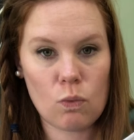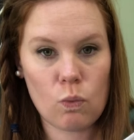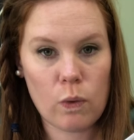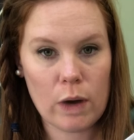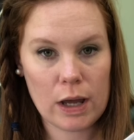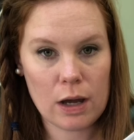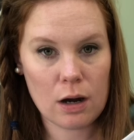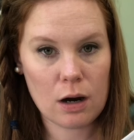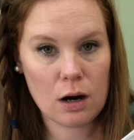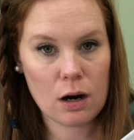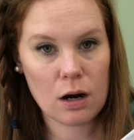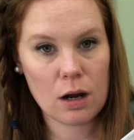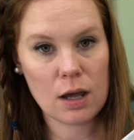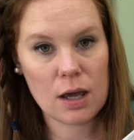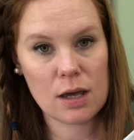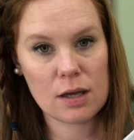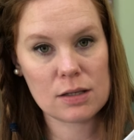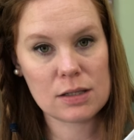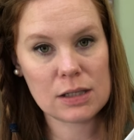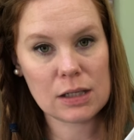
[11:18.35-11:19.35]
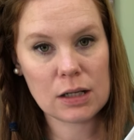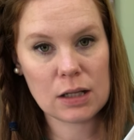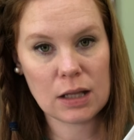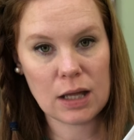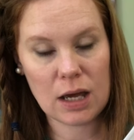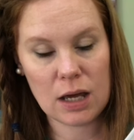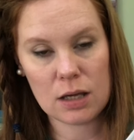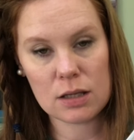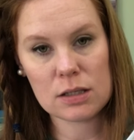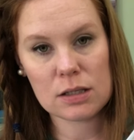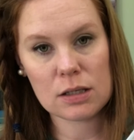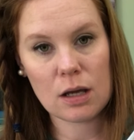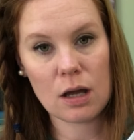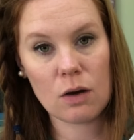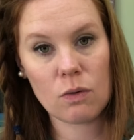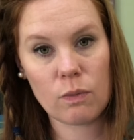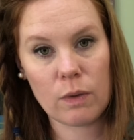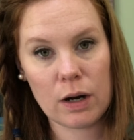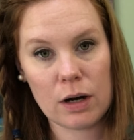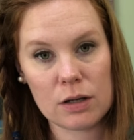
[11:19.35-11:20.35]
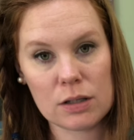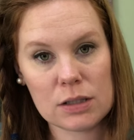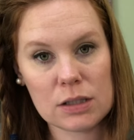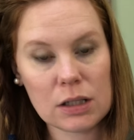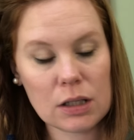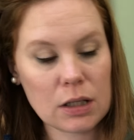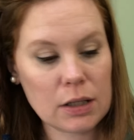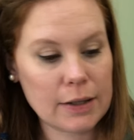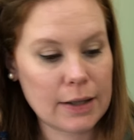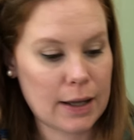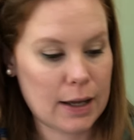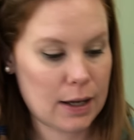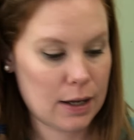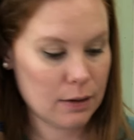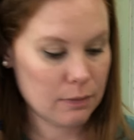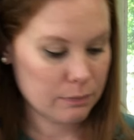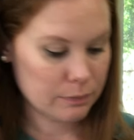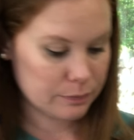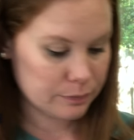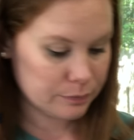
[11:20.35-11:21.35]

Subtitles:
where is the glaze and where is the clay.